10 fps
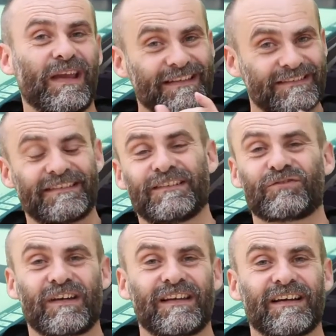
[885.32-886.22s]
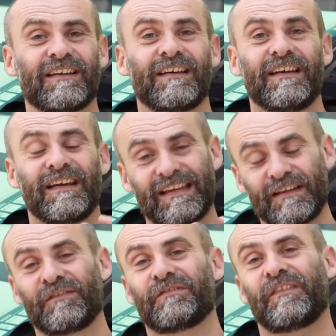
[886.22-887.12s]
hidden in the trailer,
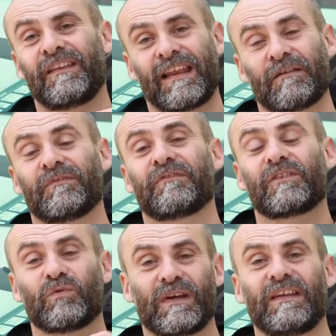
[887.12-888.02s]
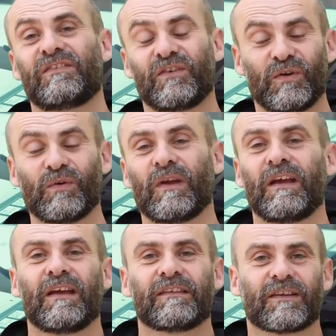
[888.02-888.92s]
11th of the 11th, 22.
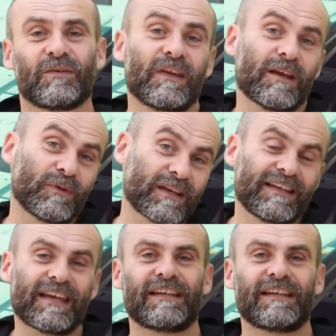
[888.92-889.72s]
So yeah, we're going to get